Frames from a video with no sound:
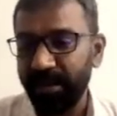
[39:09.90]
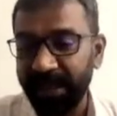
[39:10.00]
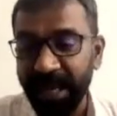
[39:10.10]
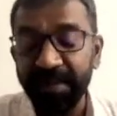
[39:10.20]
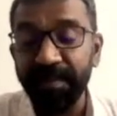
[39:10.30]

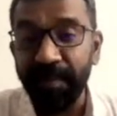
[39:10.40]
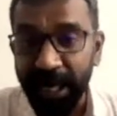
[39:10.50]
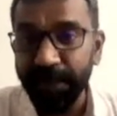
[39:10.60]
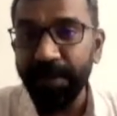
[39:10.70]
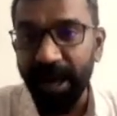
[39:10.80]
done
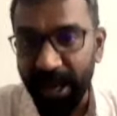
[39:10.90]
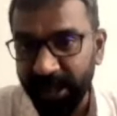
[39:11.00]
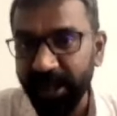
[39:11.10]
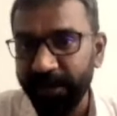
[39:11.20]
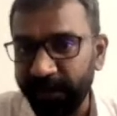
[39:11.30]
multiple
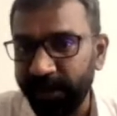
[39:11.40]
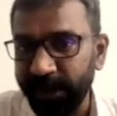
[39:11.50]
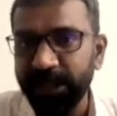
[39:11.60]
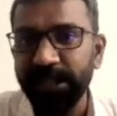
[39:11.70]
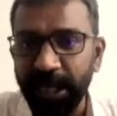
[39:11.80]
other
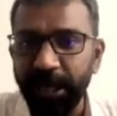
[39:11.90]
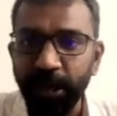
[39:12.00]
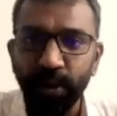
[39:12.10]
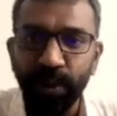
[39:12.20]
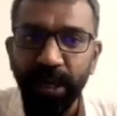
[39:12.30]
efforts
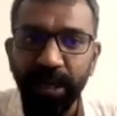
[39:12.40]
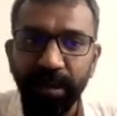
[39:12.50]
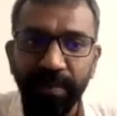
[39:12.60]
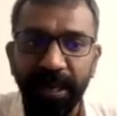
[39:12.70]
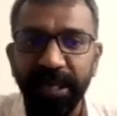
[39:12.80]
leading to it.
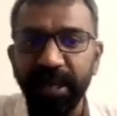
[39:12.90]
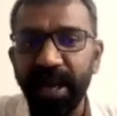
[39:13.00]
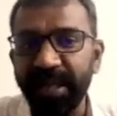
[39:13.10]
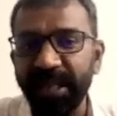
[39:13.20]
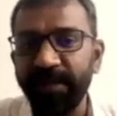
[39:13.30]
But
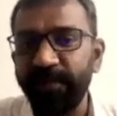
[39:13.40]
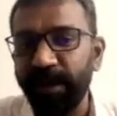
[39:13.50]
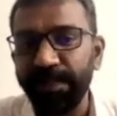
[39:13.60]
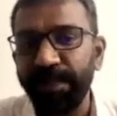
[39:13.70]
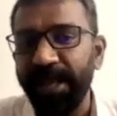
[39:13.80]
I think
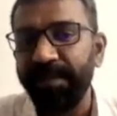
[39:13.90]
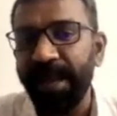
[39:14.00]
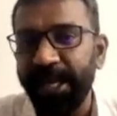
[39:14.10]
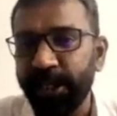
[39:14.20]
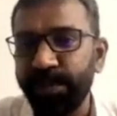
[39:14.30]
floodplain
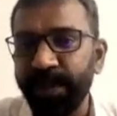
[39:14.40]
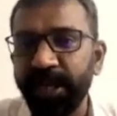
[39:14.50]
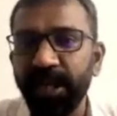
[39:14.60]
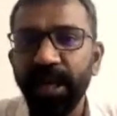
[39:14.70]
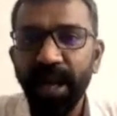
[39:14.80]
management
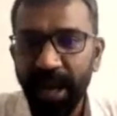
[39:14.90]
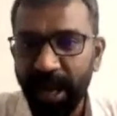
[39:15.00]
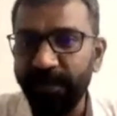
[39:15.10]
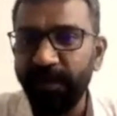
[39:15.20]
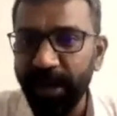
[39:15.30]

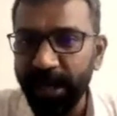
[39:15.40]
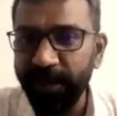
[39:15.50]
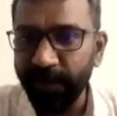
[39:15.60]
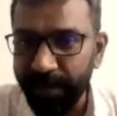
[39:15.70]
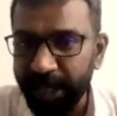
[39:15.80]
and flood
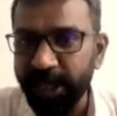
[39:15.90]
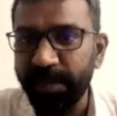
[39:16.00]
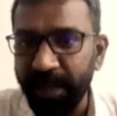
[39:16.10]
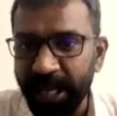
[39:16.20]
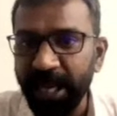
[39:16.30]

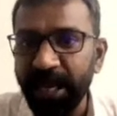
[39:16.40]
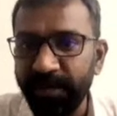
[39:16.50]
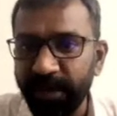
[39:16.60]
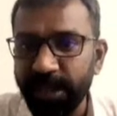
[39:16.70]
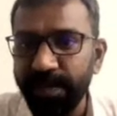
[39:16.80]
information, making it
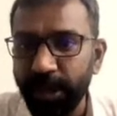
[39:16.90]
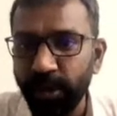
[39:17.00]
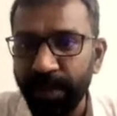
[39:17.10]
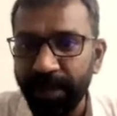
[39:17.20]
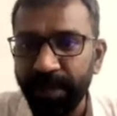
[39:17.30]
visible to
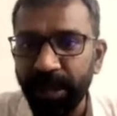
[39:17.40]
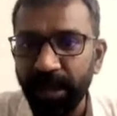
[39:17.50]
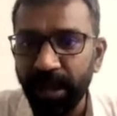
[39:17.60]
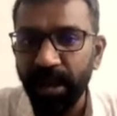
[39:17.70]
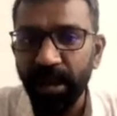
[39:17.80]
people
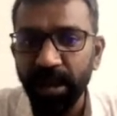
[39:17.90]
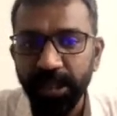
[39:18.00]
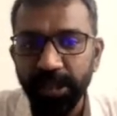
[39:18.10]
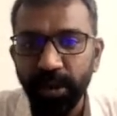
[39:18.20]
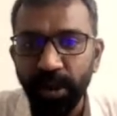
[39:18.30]

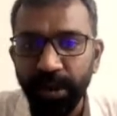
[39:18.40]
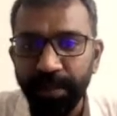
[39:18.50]
is going to